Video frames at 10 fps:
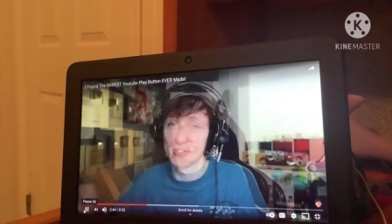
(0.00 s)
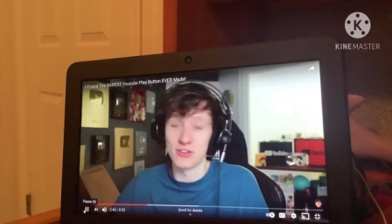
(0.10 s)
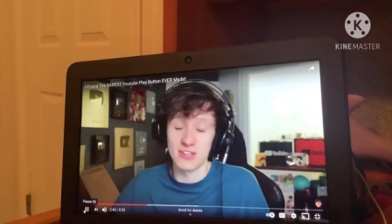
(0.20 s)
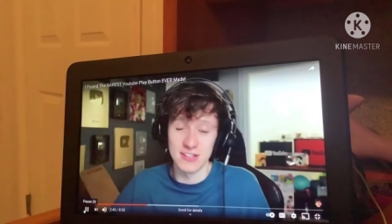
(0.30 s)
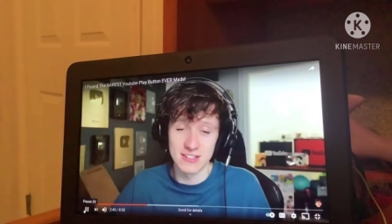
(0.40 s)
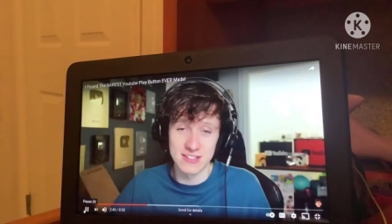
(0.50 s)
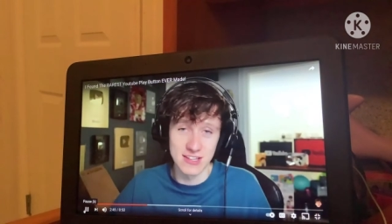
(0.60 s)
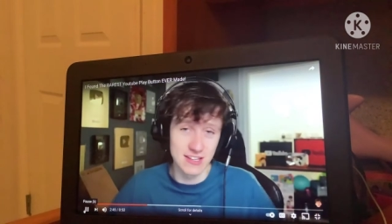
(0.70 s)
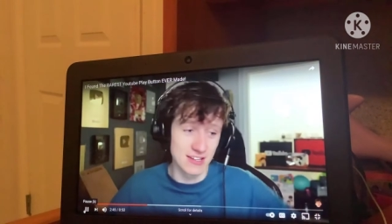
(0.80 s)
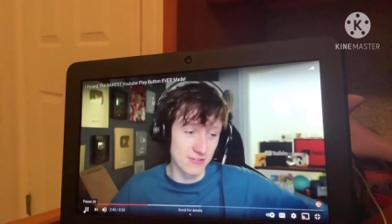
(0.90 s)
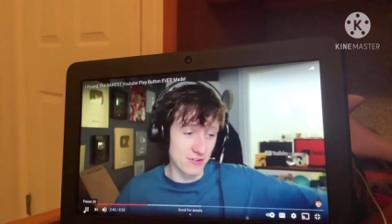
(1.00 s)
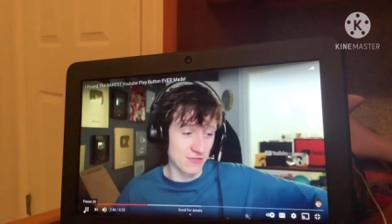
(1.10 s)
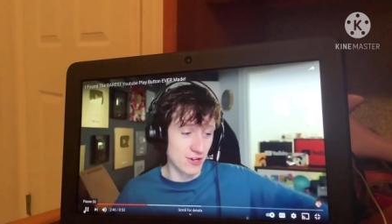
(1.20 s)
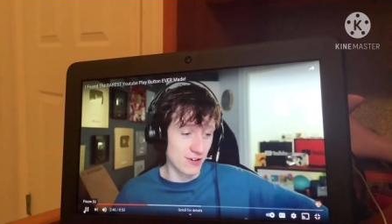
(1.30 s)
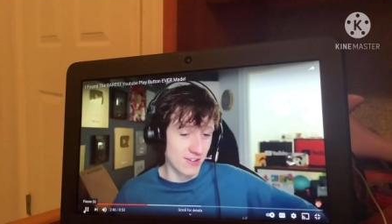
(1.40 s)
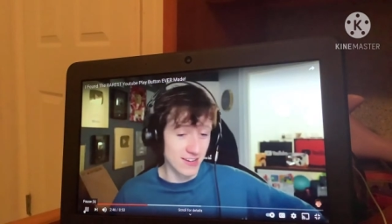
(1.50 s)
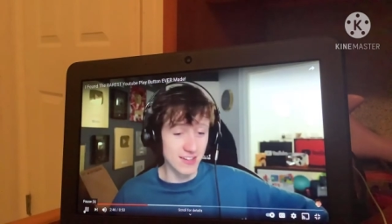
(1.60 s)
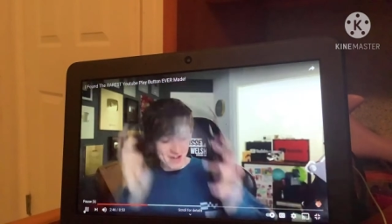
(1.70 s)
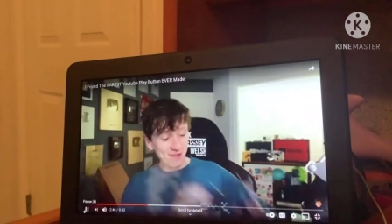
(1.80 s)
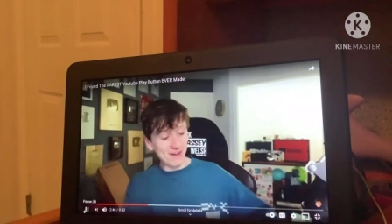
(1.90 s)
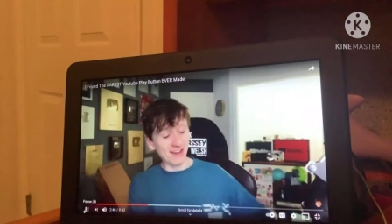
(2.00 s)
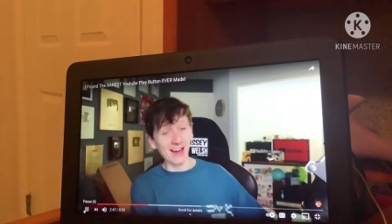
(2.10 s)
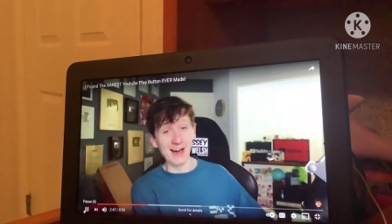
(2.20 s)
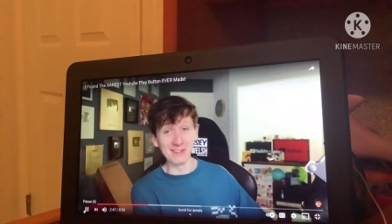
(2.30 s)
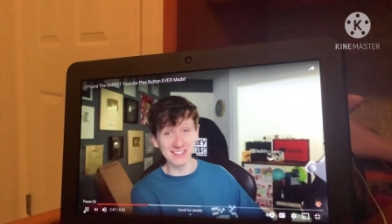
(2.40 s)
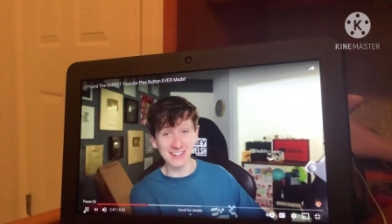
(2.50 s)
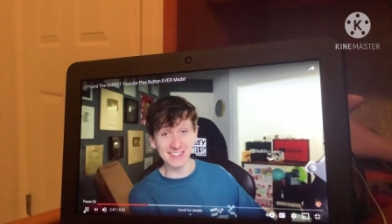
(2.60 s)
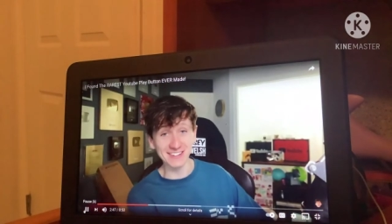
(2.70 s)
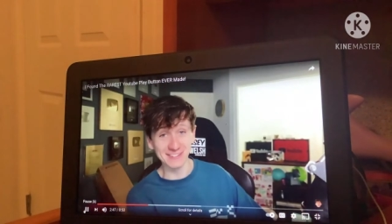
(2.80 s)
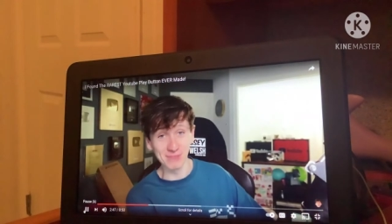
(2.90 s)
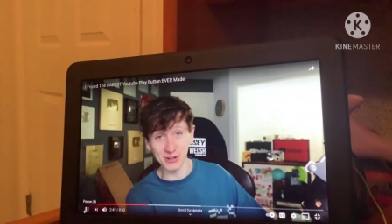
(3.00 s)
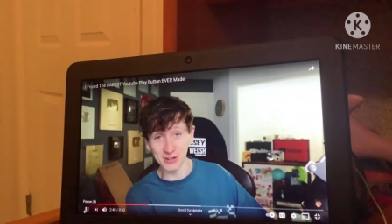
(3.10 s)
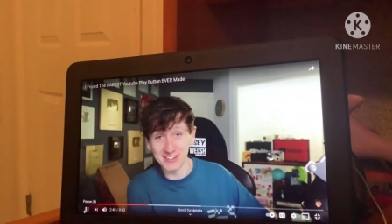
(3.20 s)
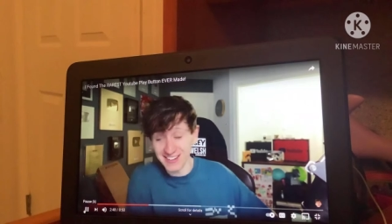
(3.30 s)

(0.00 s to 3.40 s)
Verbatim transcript: so that you can see it if you've not already. Oh, man, I'm excited because...